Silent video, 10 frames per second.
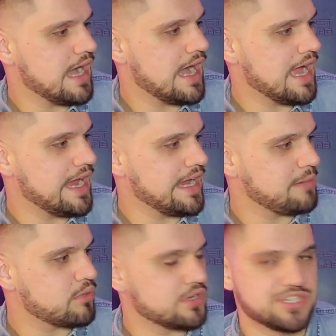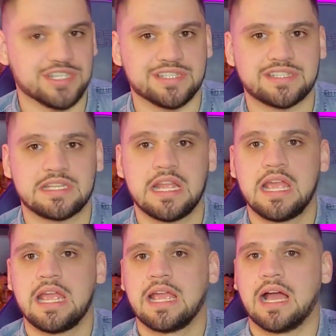I purchased
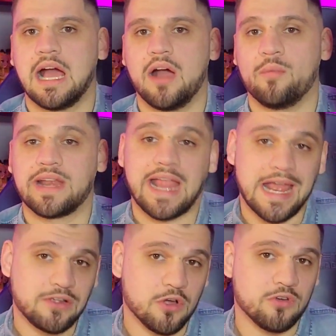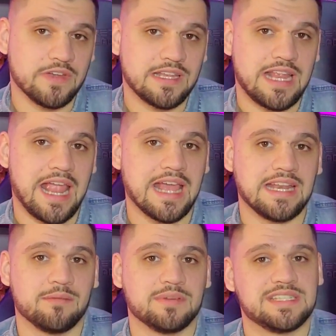when I had COVID,
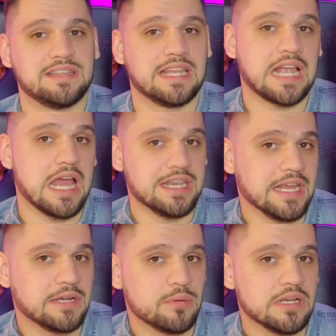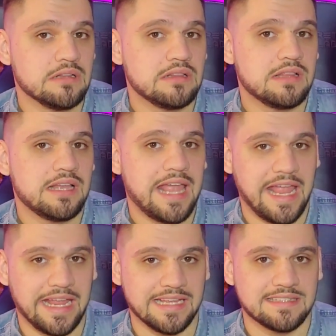and it was in like a NyQuil
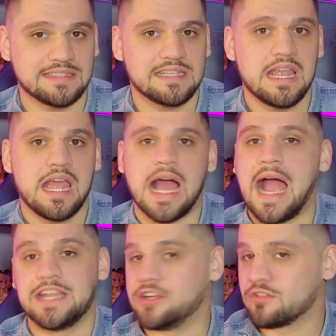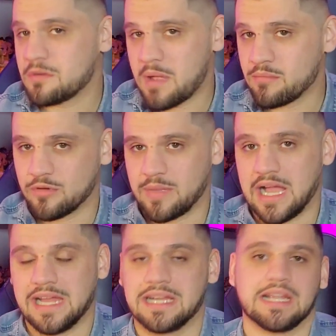haze. I don't remember
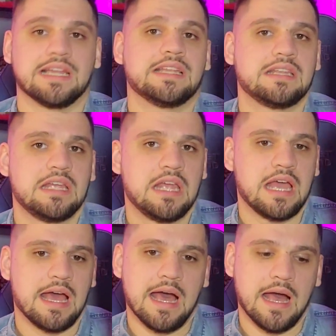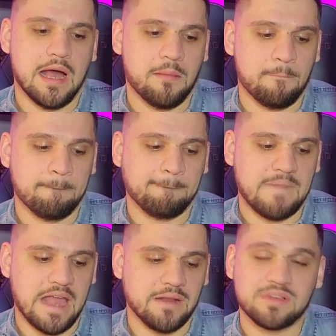buying it, and
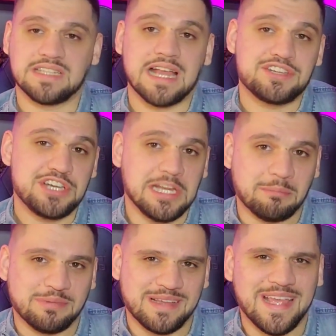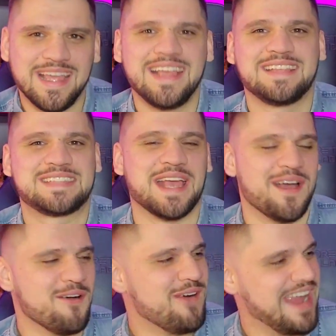it was not cheap.
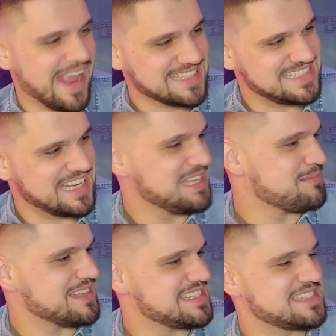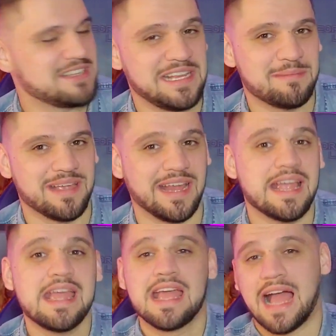So I accidentally bought this on eBay.